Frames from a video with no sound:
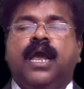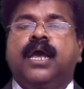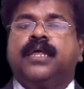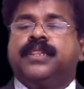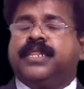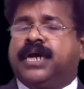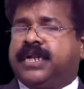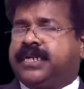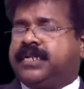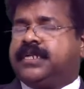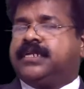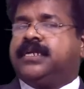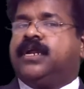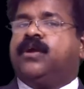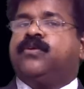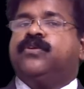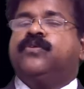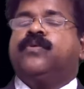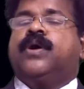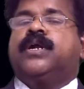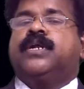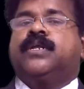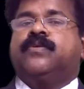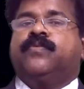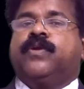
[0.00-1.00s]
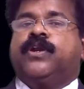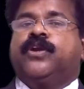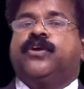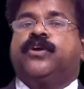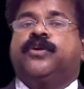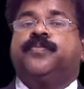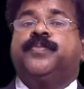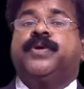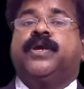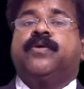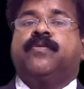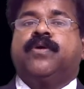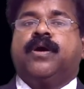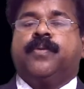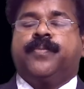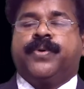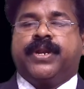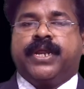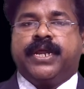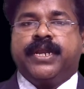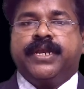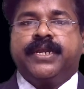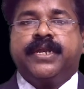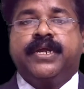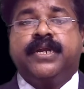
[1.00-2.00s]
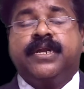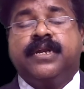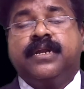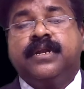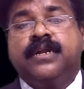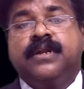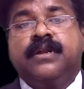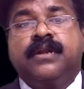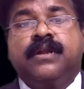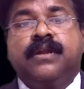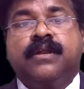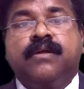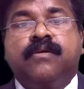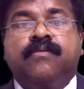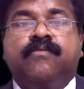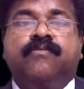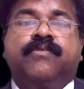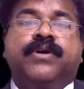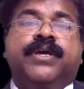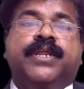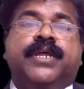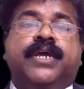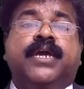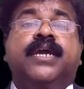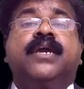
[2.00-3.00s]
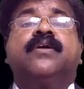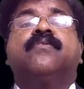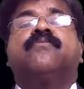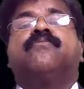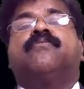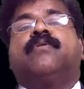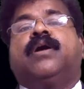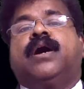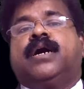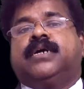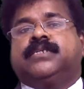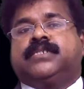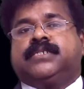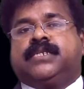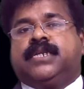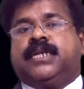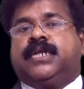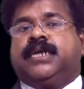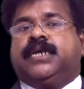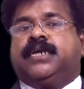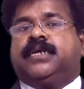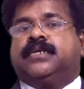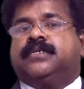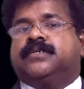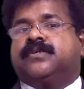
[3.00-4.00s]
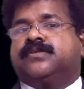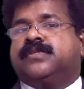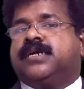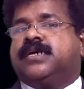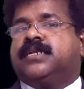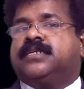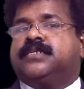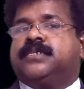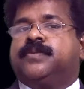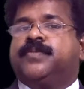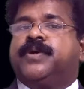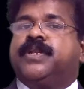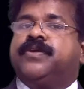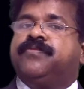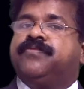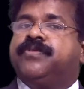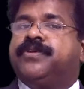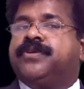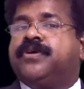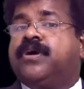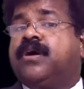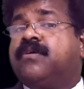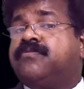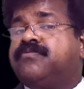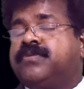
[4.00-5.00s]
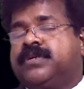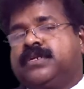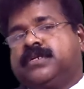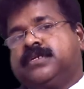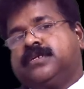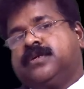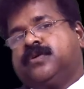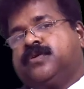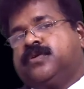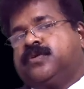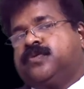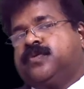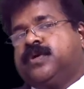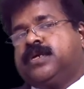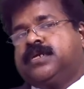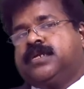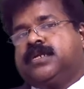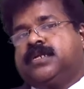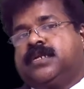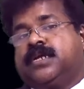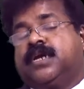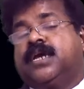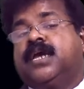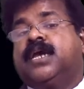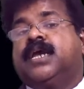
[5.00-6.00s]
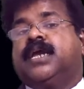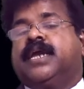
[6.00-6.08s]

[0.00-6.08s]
The underground water will not be evaporated very fastly. So there is a benefit of underground water.